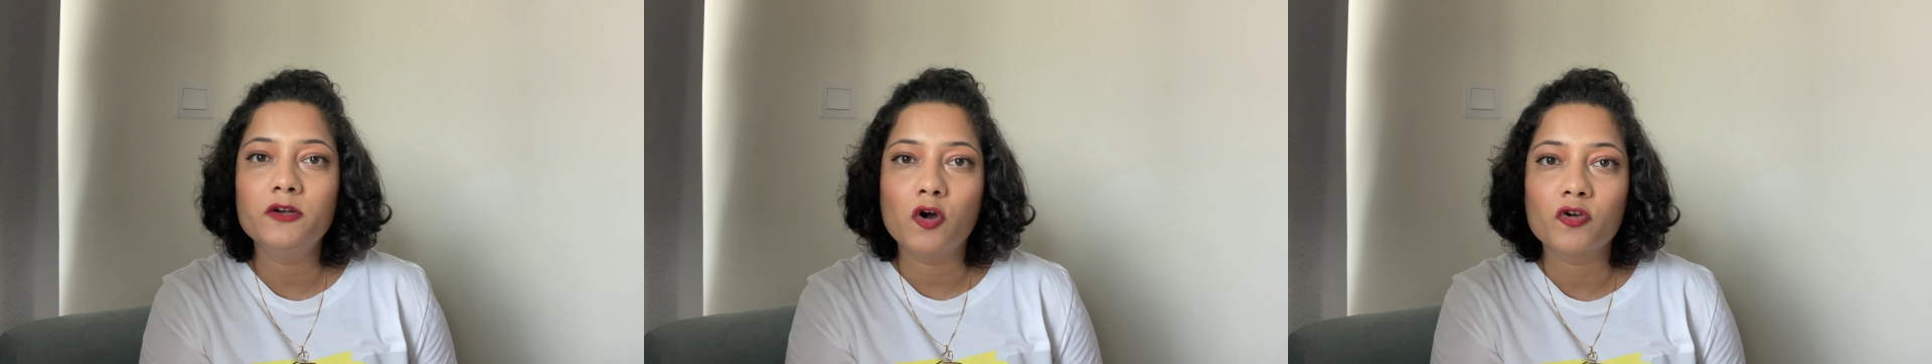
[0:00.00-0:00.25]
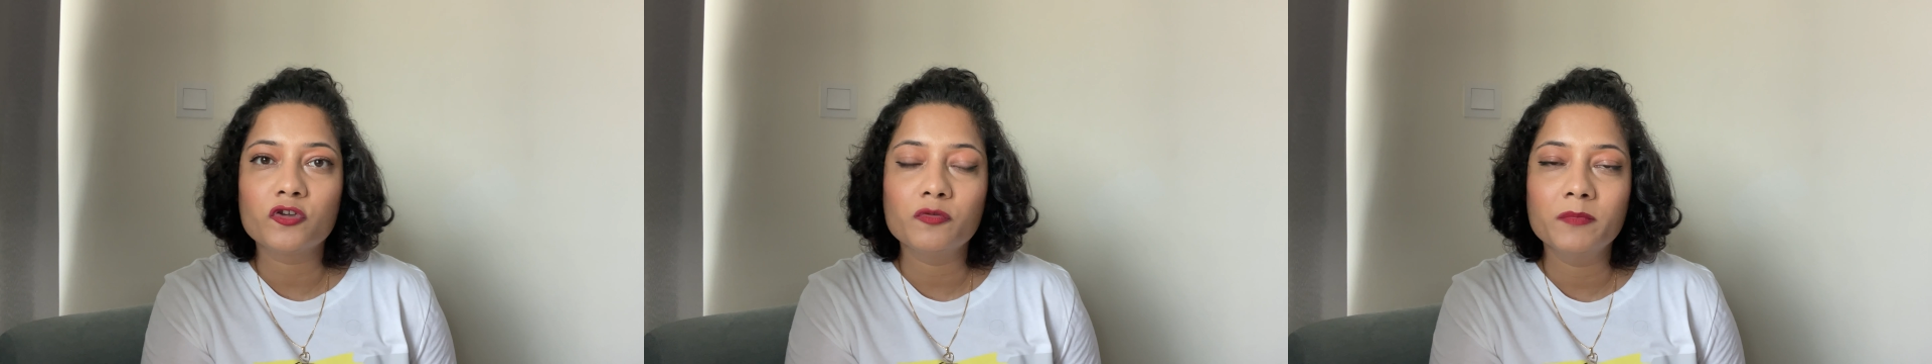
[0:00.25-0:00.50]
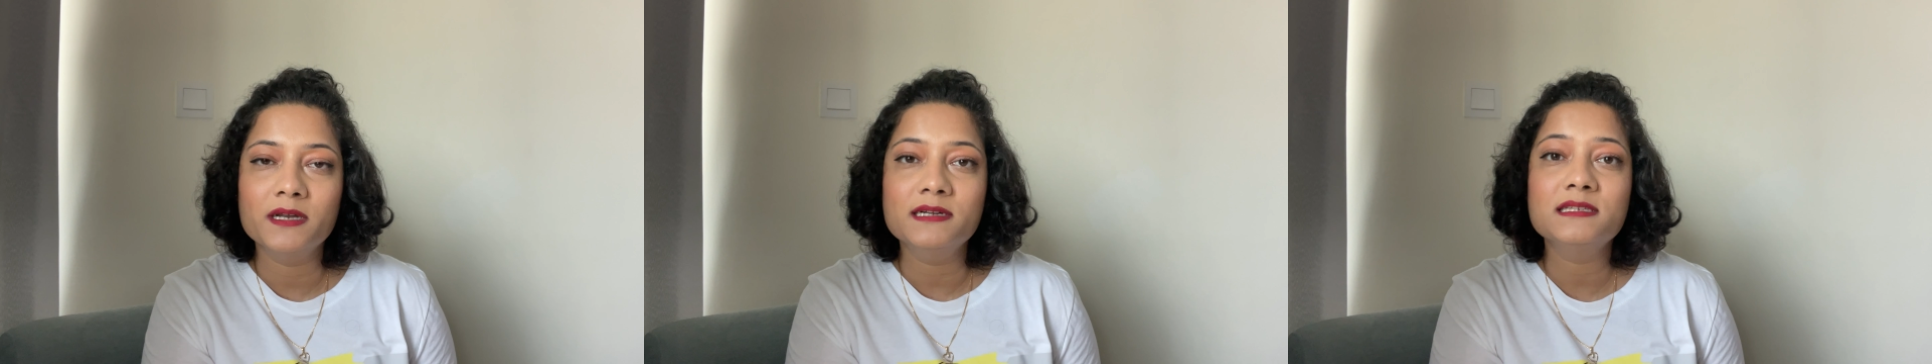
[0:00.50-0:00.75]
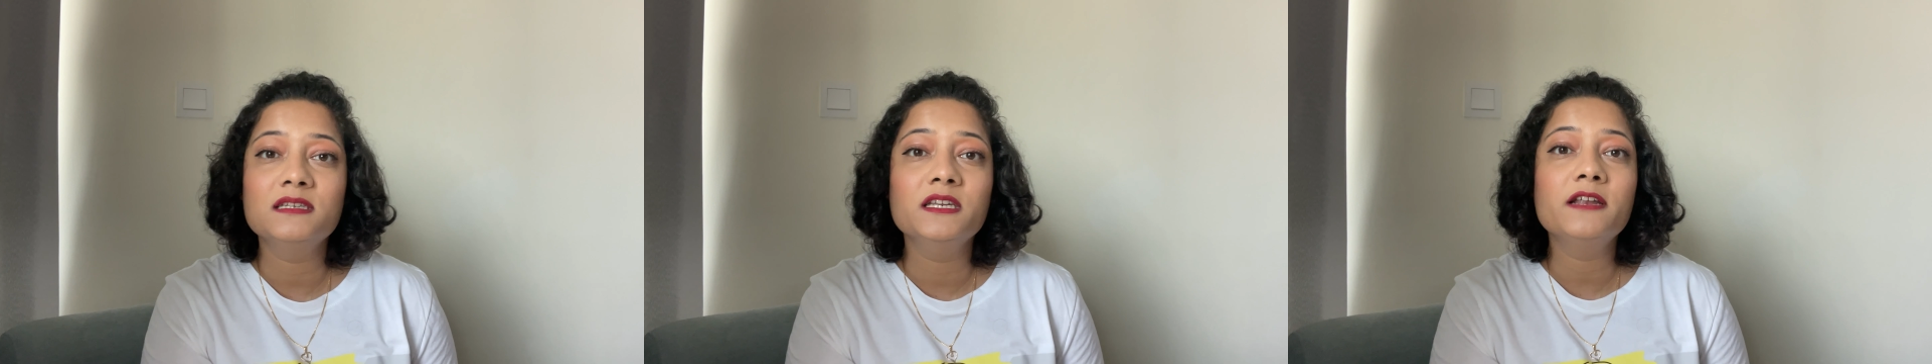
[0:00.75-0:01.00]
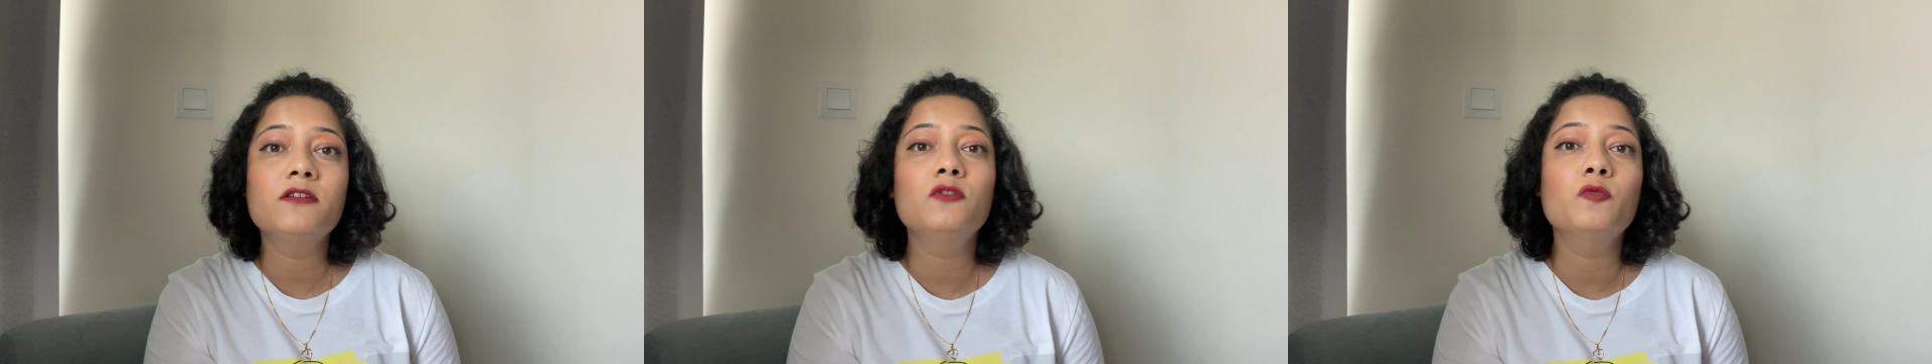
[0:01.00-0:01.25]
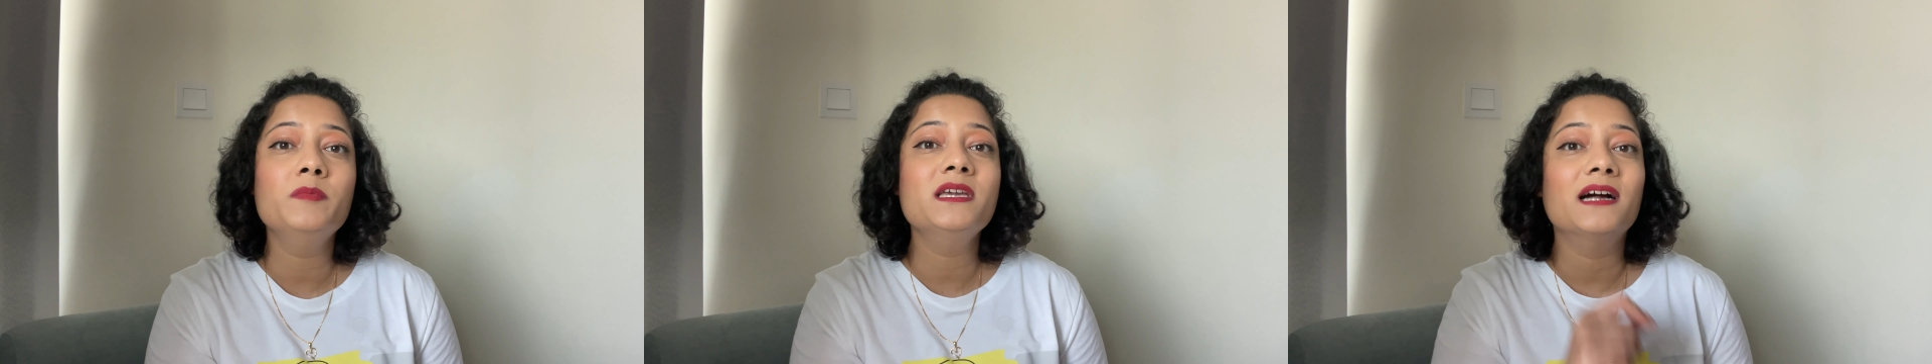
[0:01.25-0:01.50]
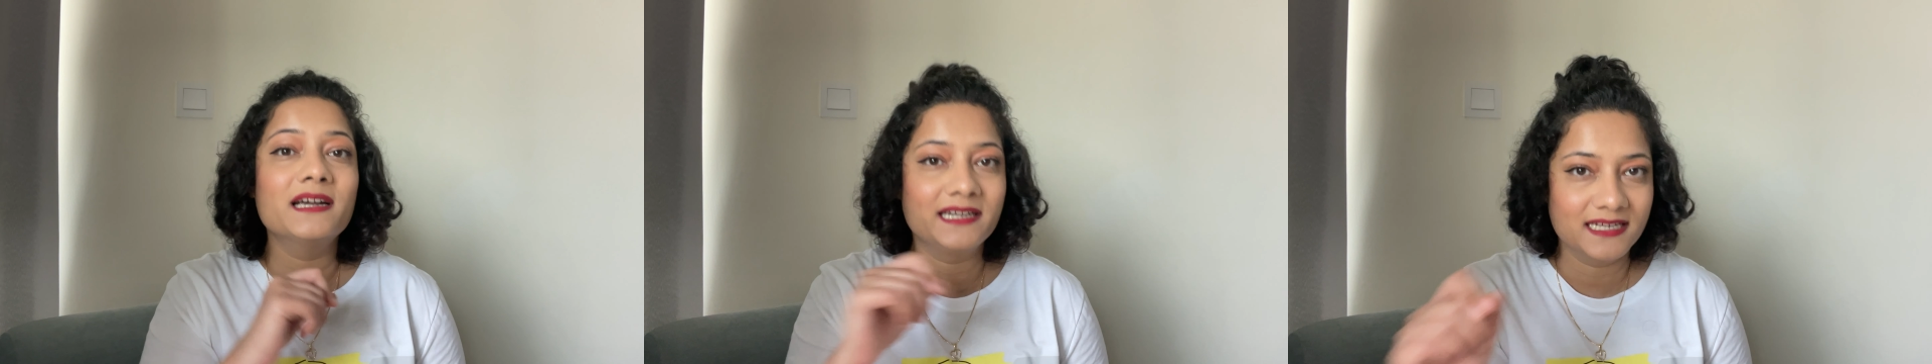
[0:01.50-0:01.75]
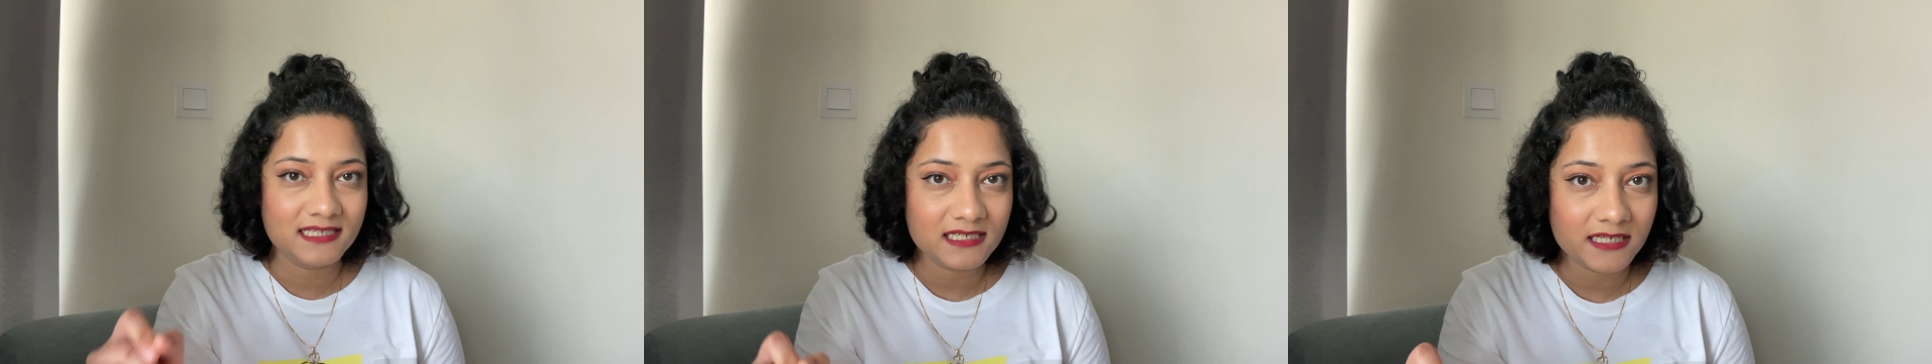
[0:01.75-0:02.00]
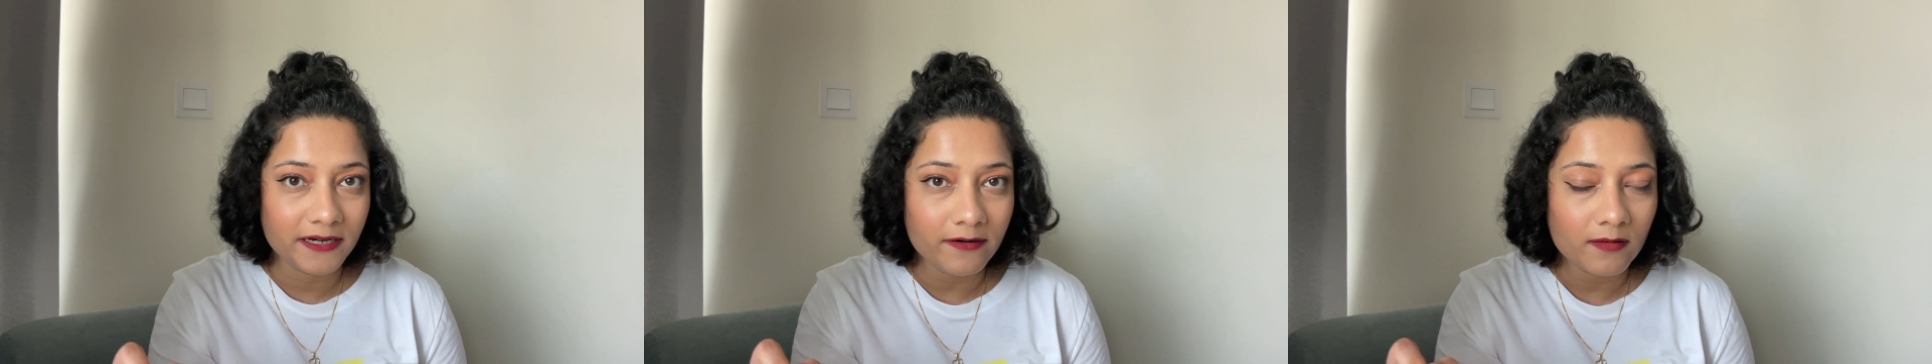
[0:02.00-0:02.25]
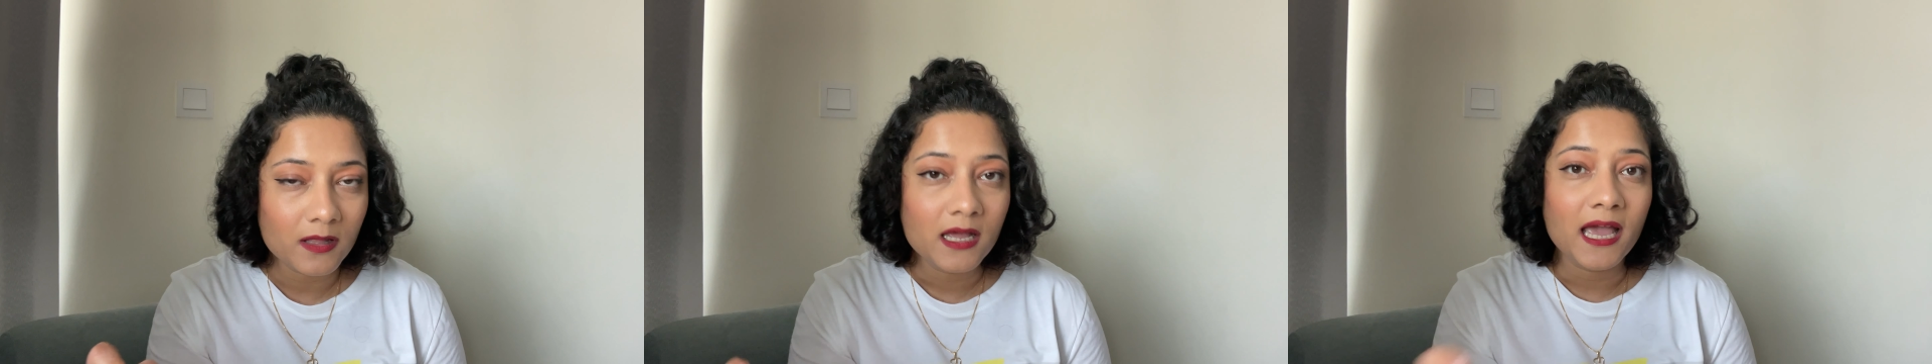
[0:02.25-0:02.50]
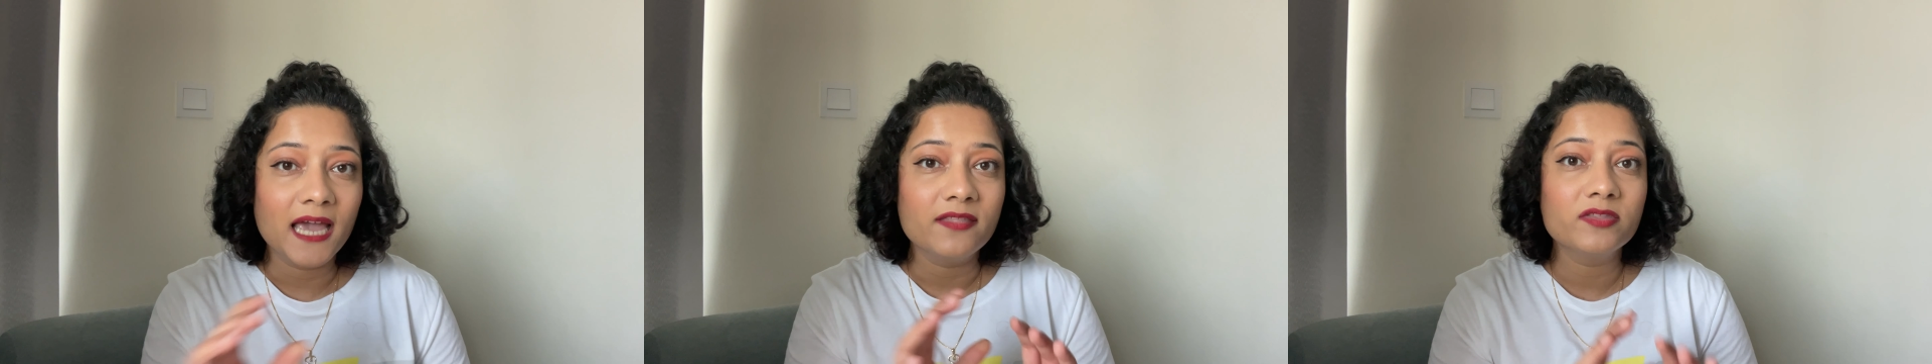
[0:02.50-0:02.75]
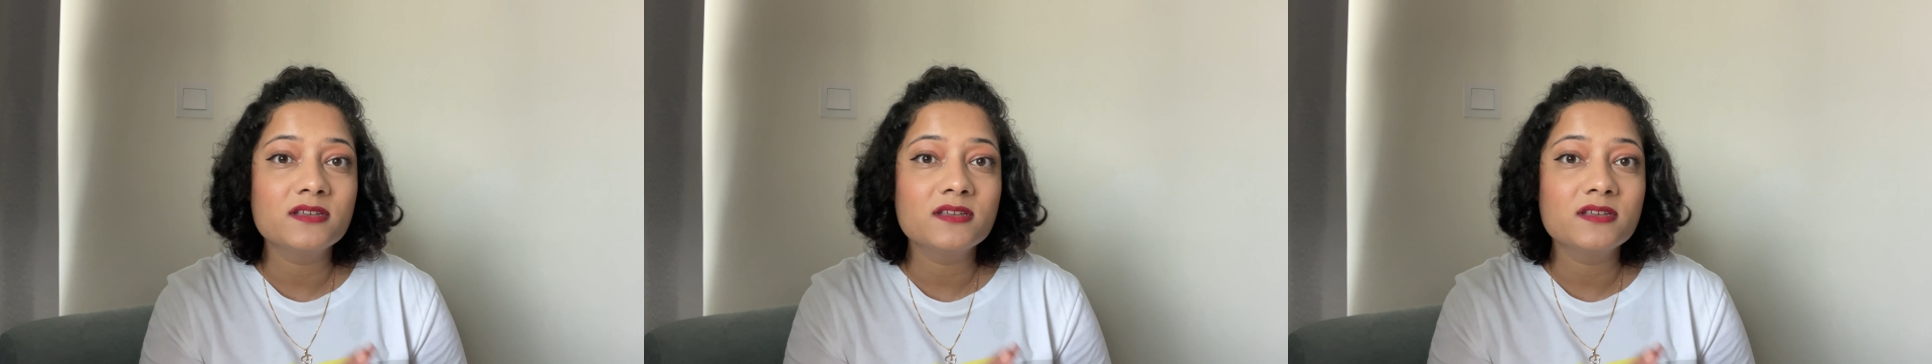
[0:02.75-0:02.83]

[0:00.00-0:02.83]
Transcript: documents need to be attested, and the